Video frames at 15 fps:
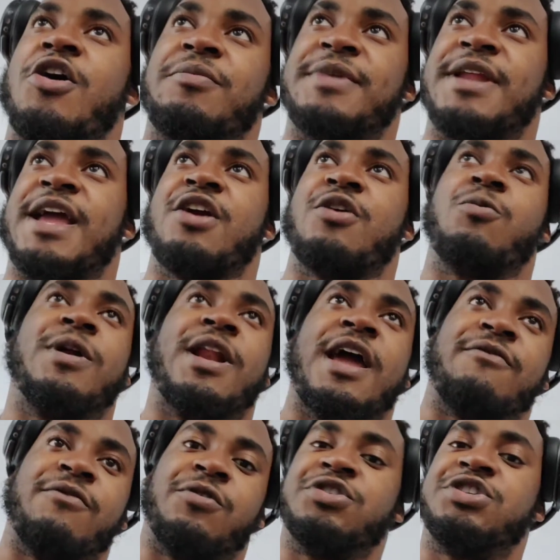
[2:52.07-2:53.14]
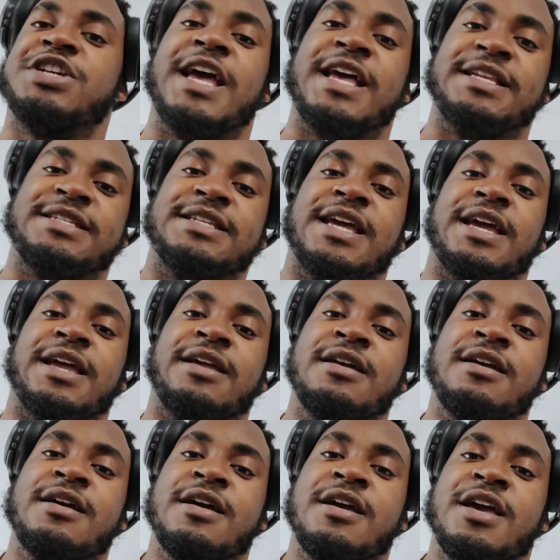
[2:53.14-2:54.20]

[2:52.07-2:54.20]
arm day or whatever, or chest day,